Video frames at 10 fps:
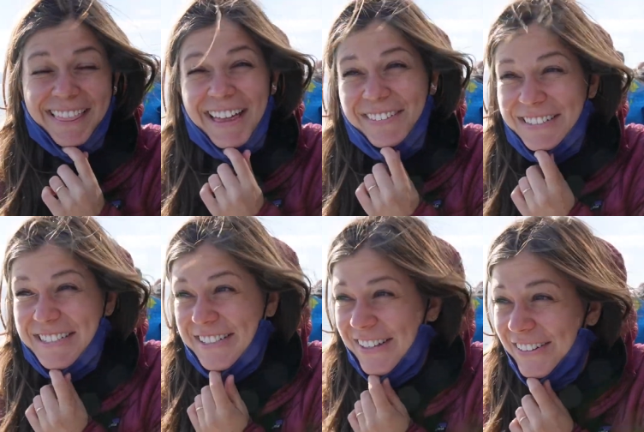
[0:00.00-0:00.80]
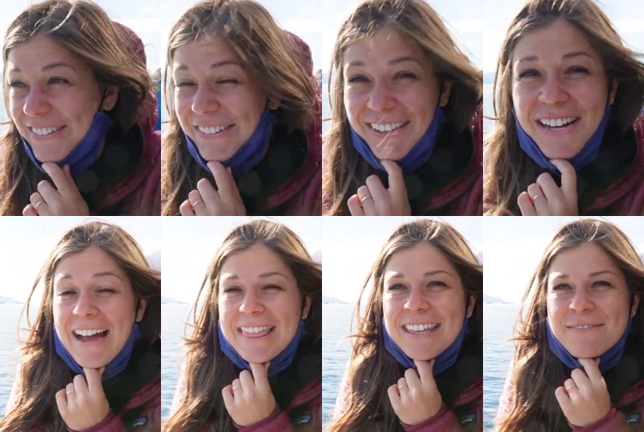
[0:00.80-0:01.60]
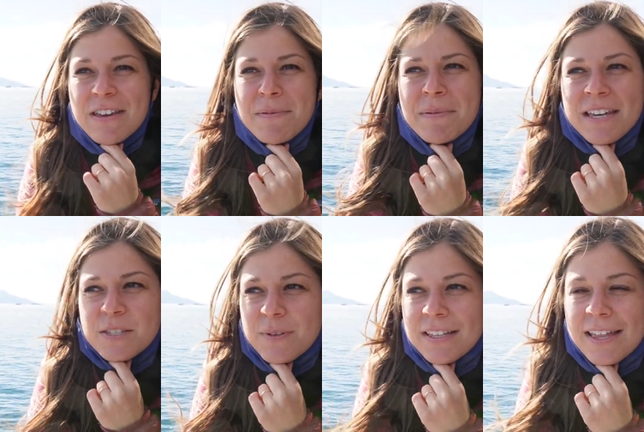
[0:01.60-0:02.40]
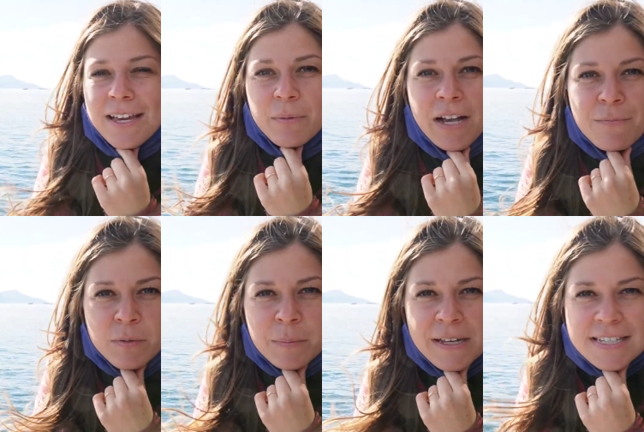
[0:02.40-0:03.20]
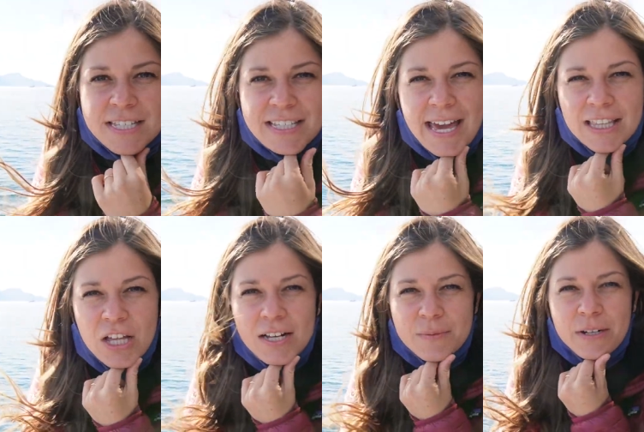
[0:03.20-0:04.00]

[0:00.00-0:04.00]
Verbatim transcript: That was so cool. I think maybe because we like we come from a place that's landlocked,